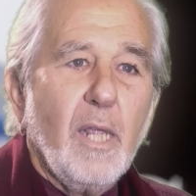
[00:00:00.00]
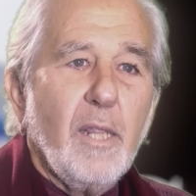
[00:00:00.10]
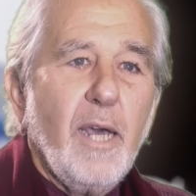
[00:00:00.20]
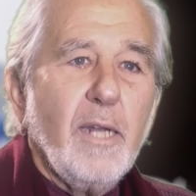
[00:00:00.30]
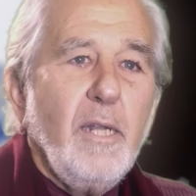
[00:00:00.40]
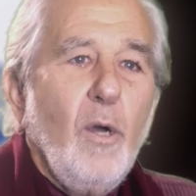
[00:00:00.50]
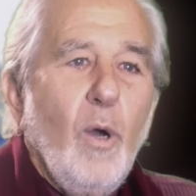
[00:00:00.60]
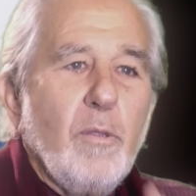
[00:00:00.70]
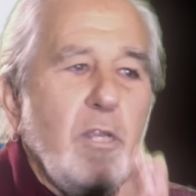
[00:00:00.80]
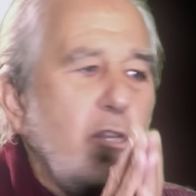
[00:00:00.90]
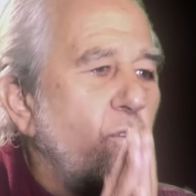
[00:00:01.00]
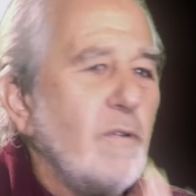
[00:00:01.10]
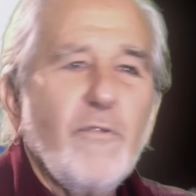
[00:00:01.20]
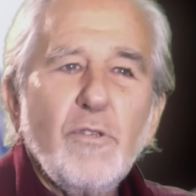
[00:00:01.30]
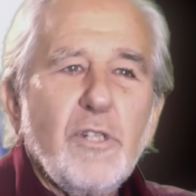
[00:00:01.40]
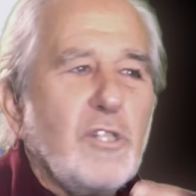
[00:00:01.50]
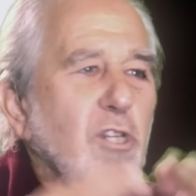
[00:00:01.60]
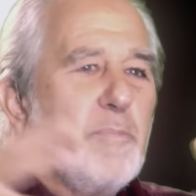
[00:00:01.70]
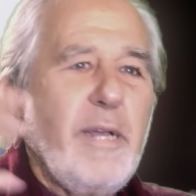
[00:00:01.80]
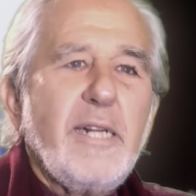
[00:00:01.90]
that the universe is
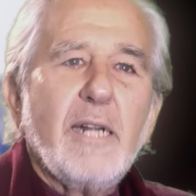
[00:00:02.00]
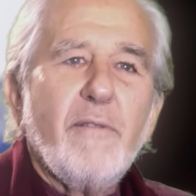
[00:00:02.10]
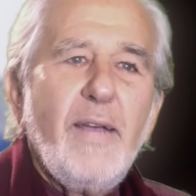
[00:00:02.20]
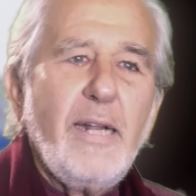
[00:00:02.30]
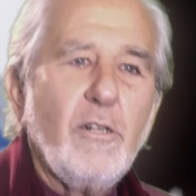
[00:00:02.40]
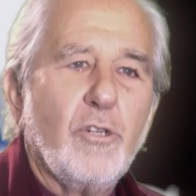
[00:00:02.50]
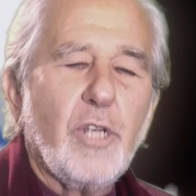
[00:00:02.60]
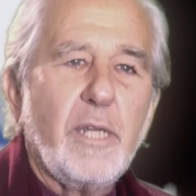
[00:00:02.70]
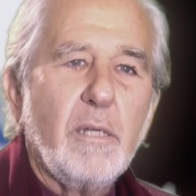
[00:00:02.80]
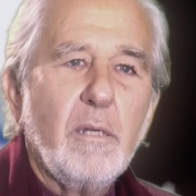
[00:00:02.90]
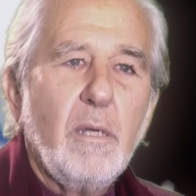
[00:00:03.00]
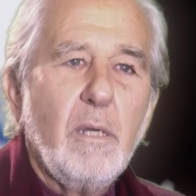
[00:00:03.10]
just made out of energy.